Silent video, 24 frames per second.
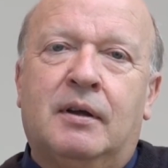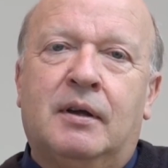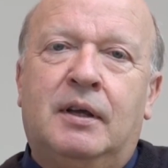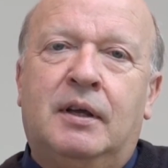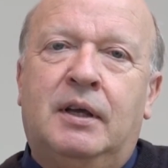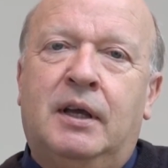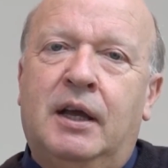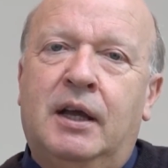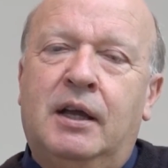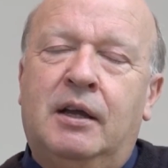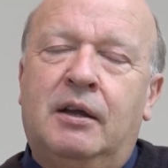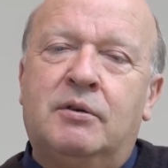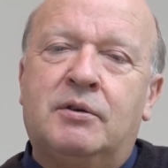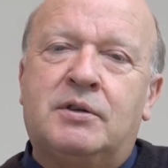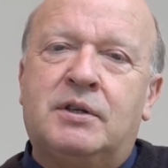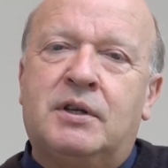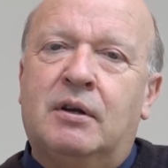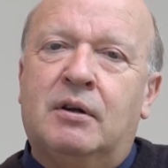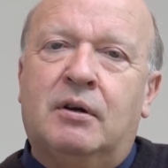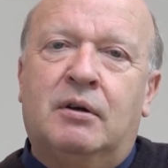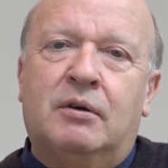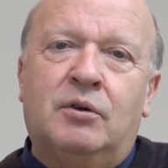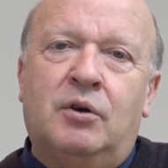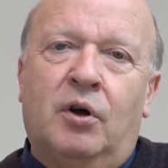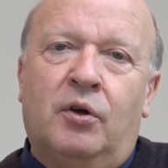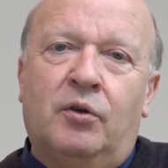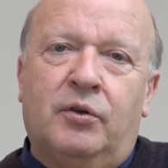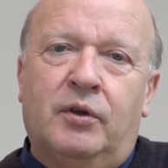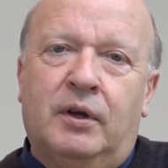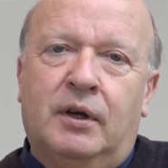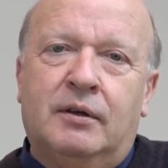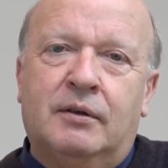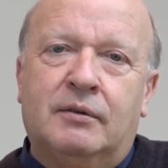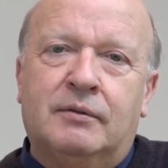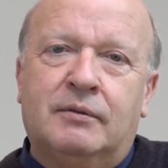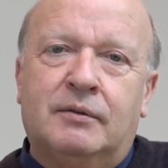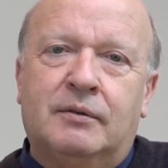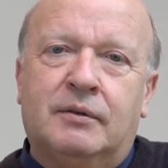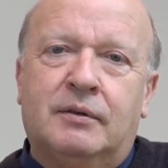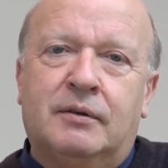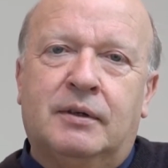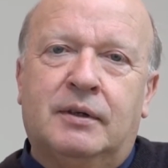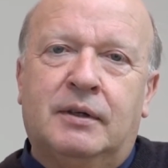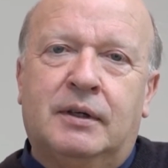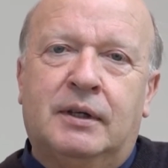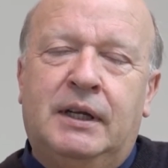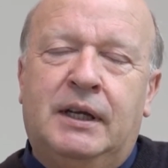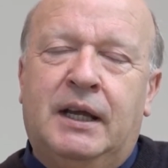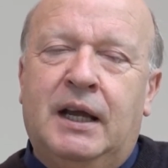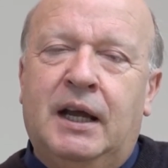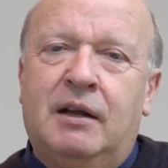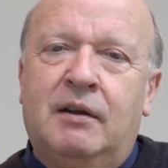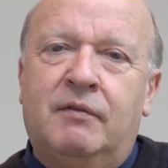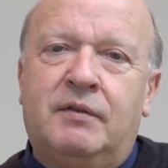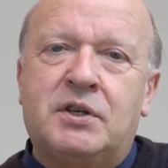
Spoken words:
Jehu said, oh, nothing. He kind